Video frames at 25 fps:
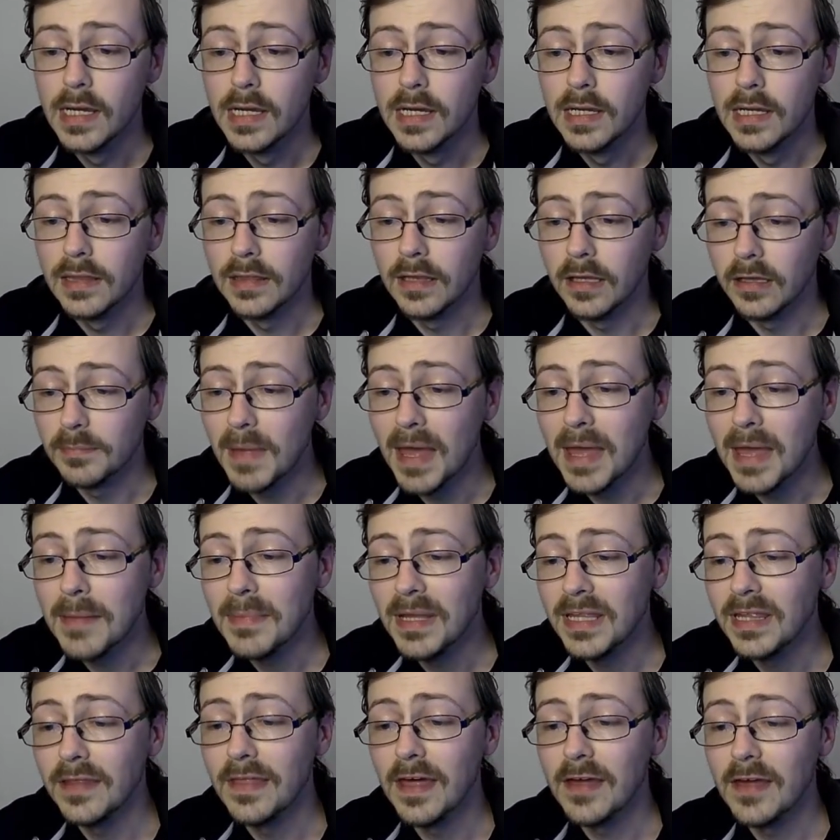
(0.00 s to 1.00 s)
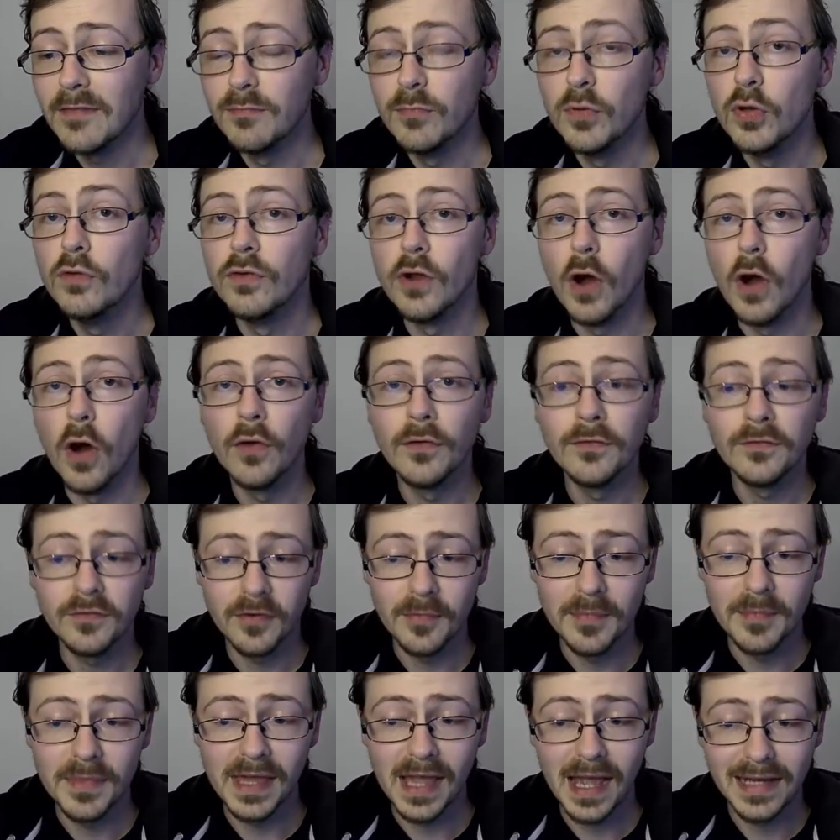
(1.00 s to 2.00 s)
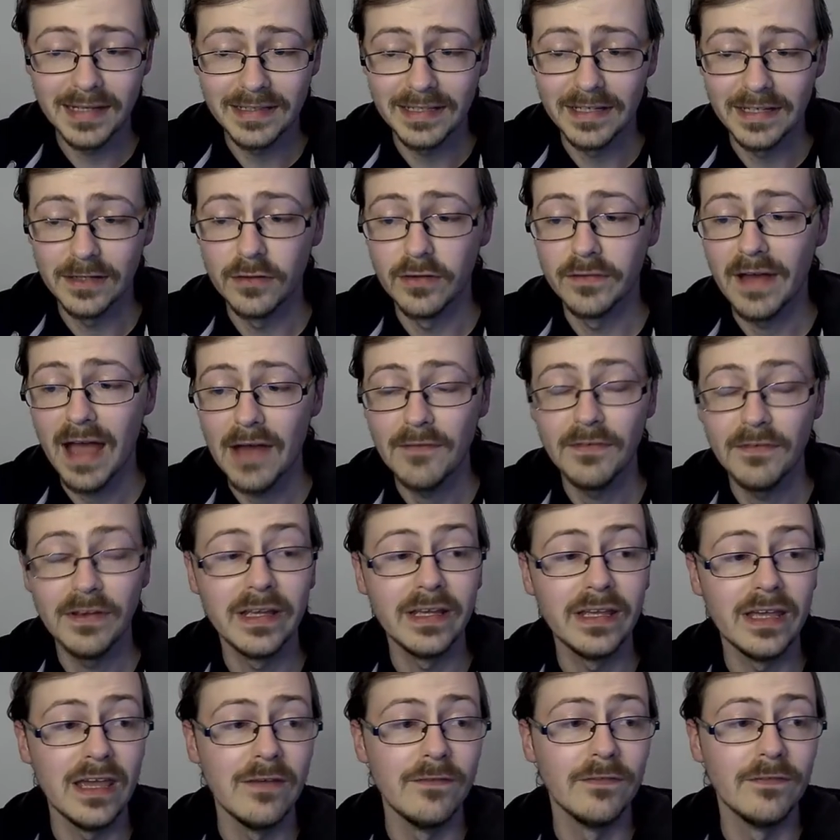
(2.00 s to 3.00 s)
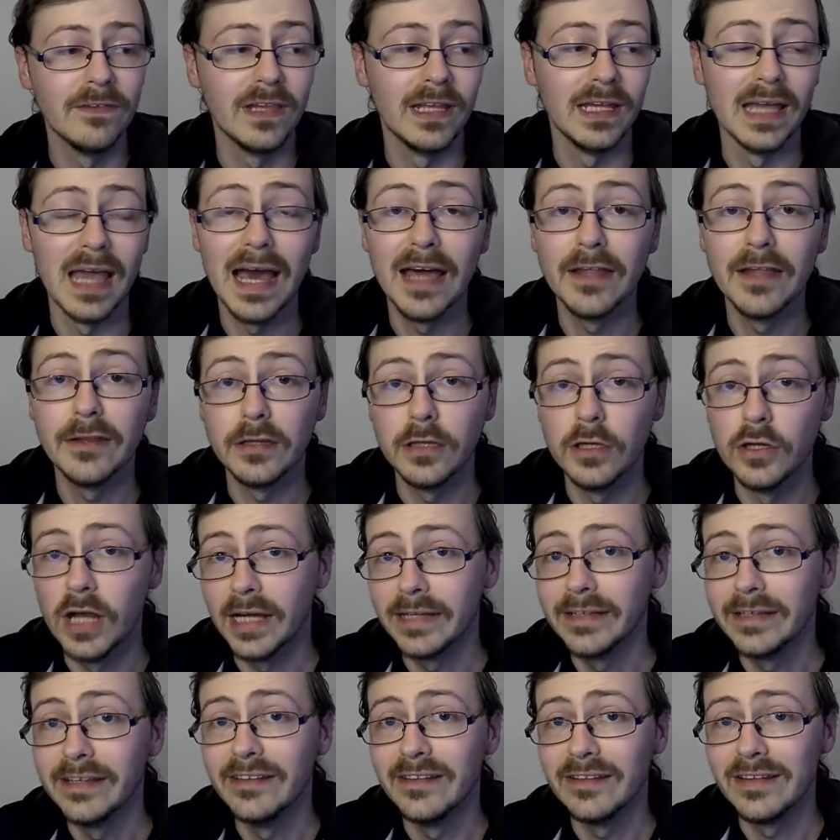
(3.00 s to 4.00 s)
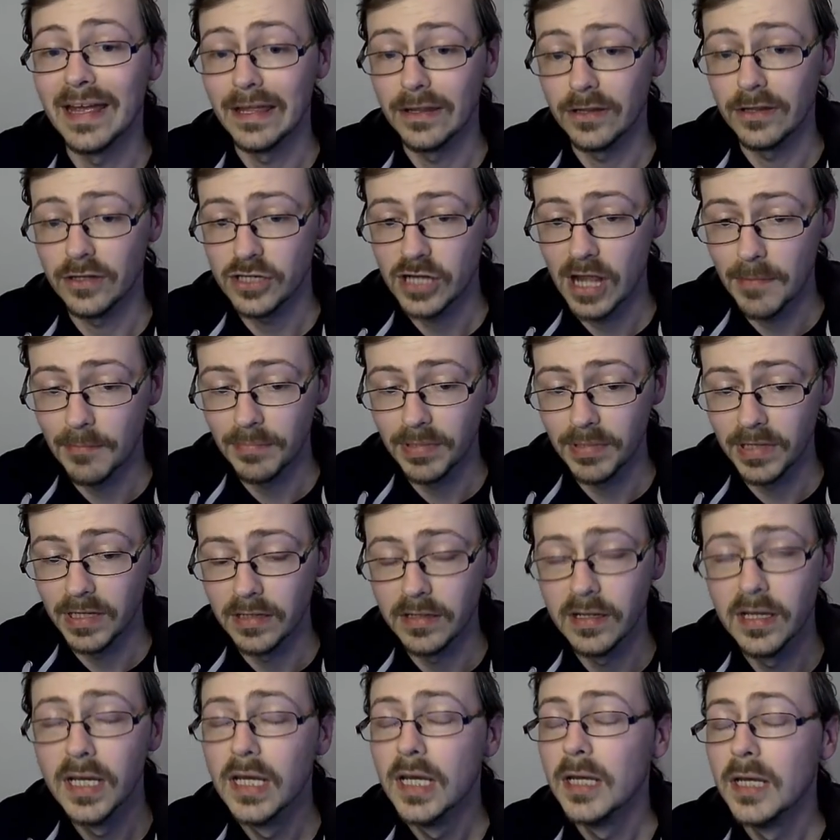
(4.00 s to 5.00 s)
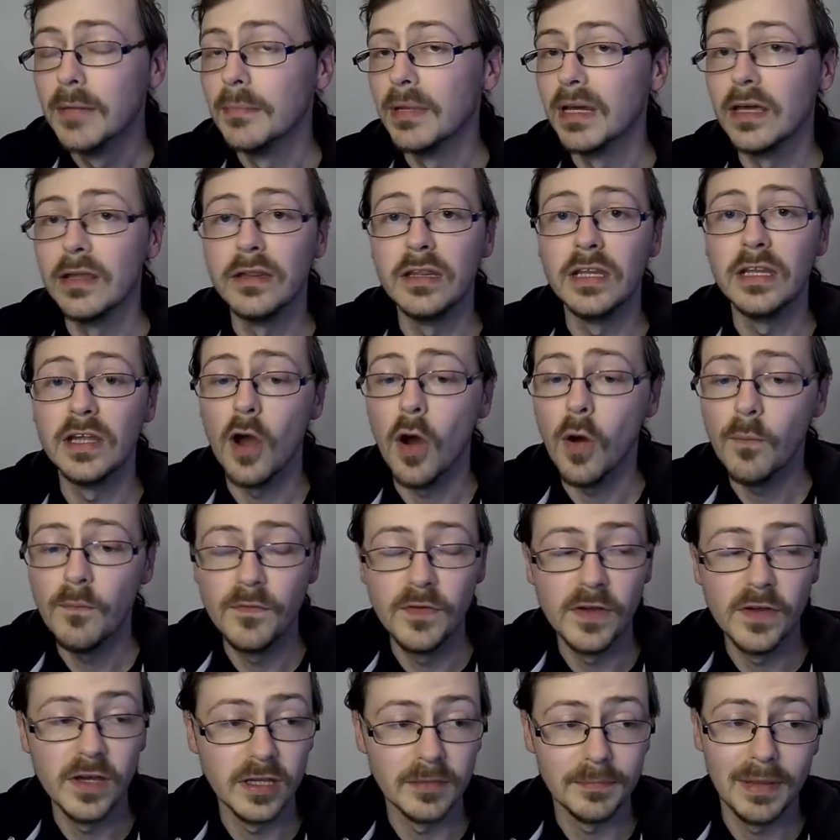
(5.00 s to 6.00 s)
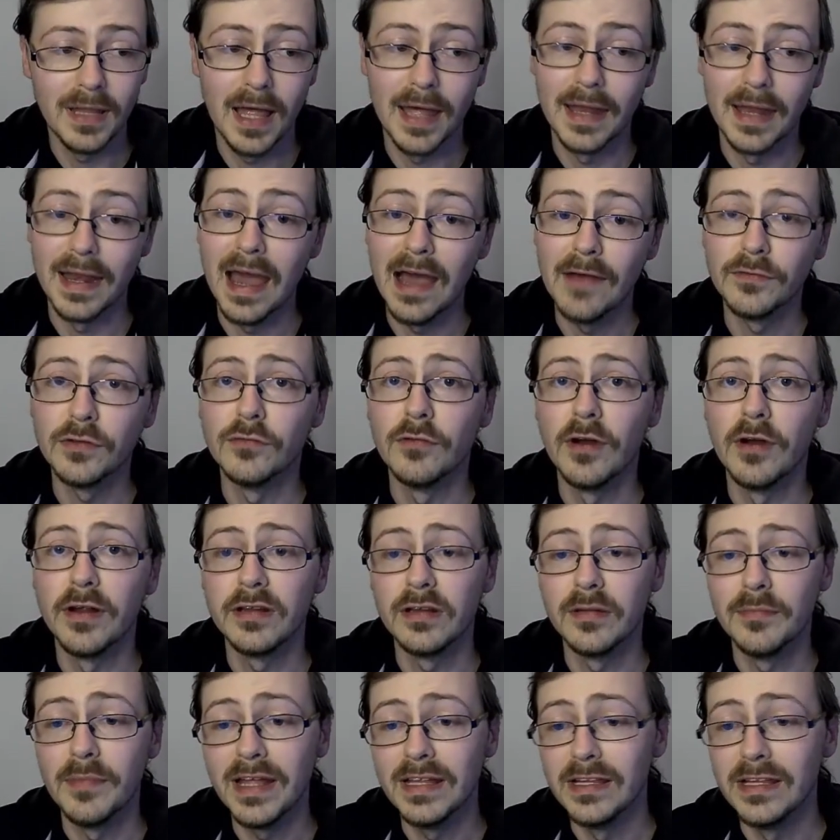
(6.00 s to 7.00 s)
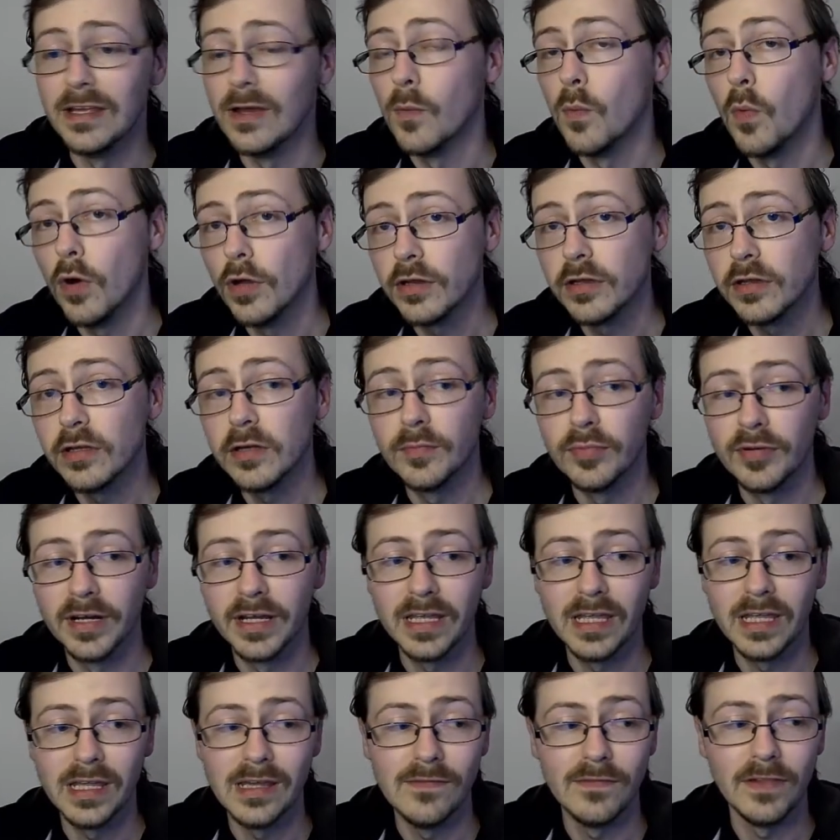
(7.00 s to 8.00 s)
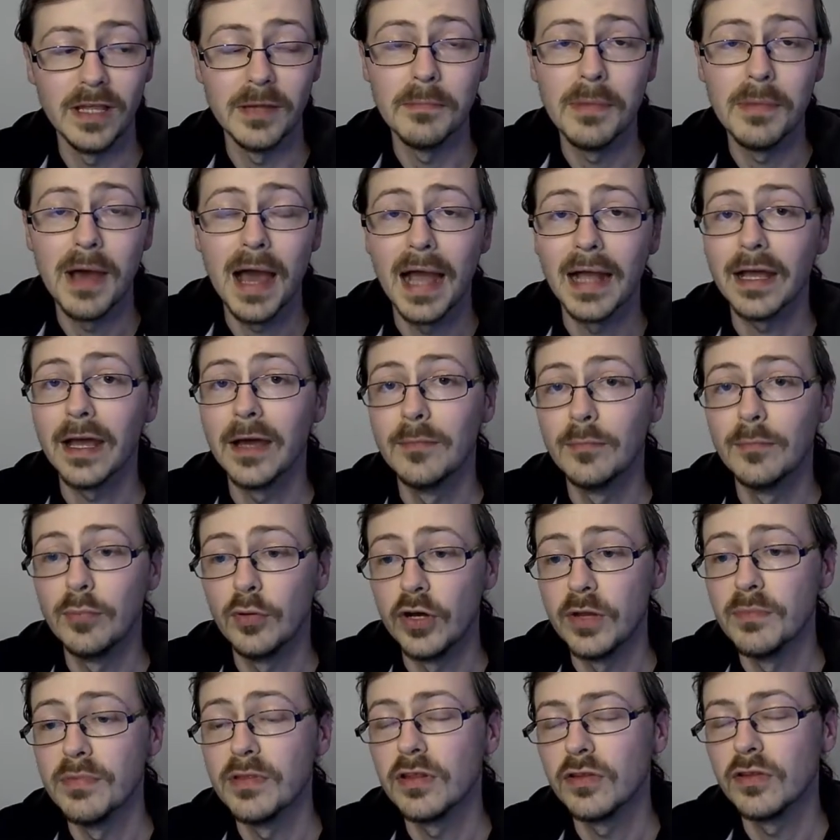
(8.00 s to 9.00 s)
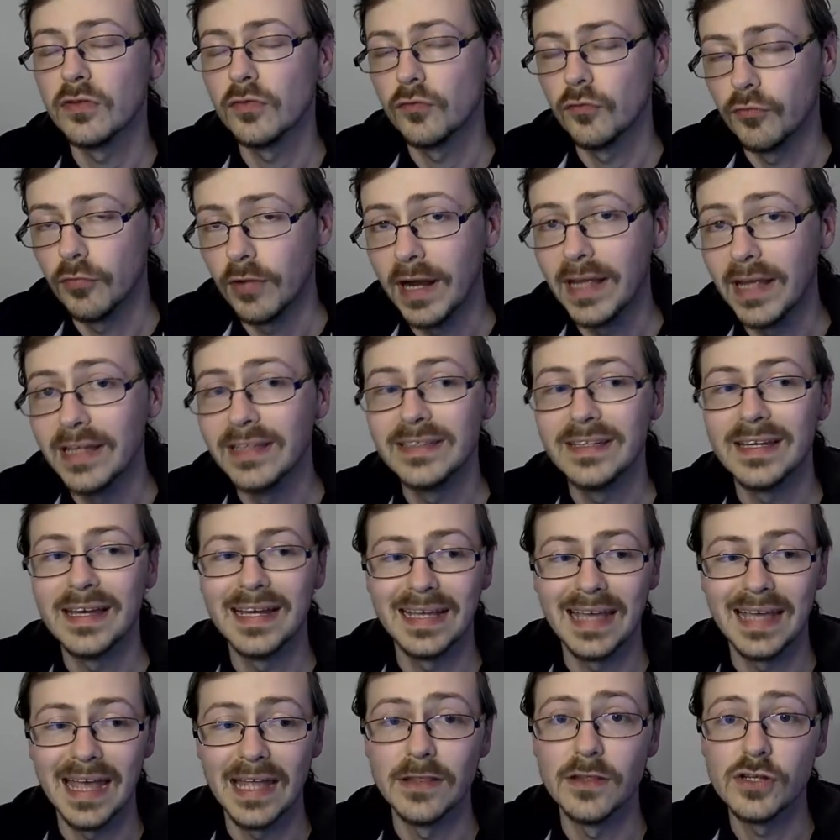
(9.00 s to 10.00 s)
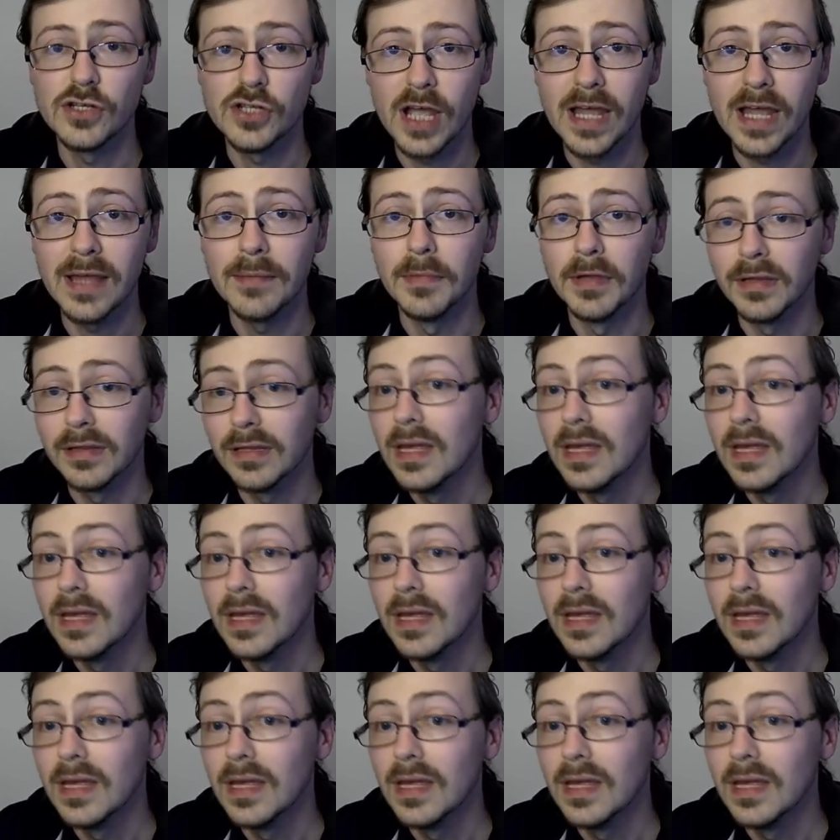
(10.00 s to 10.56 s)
This may mean that they've moved on from the idea of having Keith Lee as United States champion, because the obvious plan after WrestleMania was to bring Keith Lee back and put him straight against Sheamus.